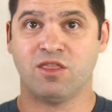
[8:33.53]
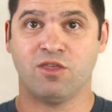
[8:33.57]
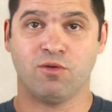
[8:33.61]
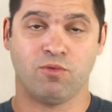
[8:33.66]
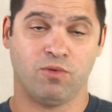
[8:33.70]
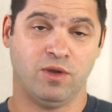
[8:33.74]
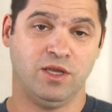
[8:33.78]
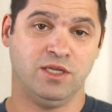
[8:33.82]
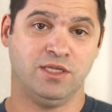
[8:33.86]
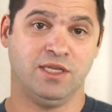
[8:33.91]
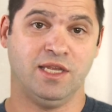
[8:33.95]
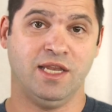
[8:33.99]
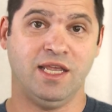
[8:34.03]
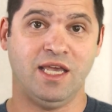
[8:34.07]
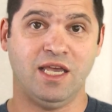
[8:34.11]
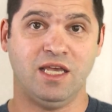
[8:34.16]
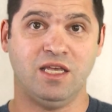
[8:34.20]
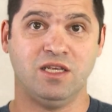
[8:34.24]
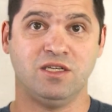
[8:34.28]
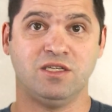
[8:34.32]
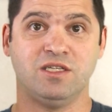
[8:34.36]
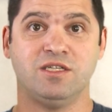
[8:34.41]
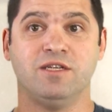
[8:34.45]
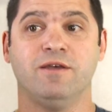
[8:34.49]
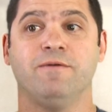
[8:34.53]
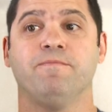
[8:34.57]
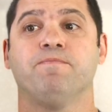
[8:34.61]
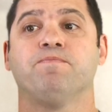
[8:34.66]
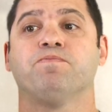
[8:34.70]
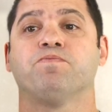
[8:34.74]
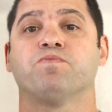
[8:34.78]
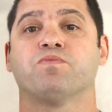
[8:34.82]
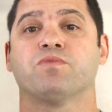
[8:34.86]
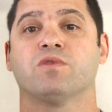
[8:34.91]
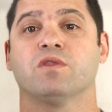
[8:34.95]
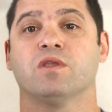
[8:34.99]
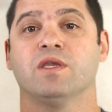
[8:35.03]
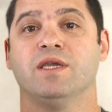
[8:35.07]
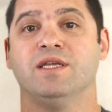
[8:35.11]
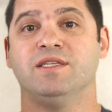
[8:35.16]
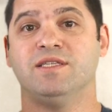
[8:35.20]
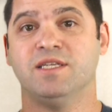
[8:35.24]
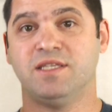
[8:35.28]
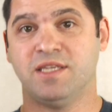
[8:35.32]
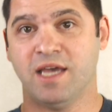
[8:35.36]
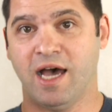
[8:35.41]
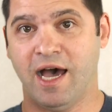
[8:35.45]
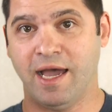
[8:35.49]
The reason is it's
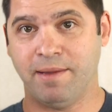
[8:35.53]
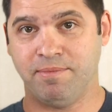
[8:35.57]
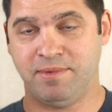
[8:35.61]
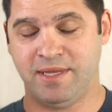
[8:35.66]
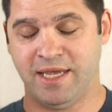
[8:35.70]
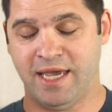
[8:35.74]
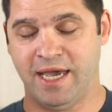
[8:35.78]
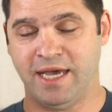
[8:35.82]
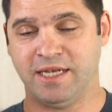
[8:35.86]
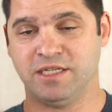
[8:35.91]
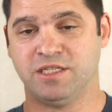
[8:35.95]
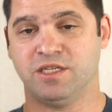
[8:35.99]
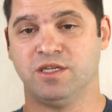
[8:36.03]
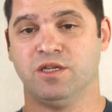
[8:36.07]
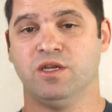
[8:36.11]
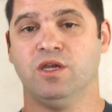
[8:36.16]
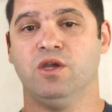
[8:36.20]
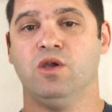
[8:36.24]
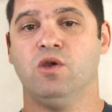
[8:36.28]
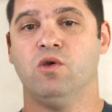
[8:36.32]
a time test.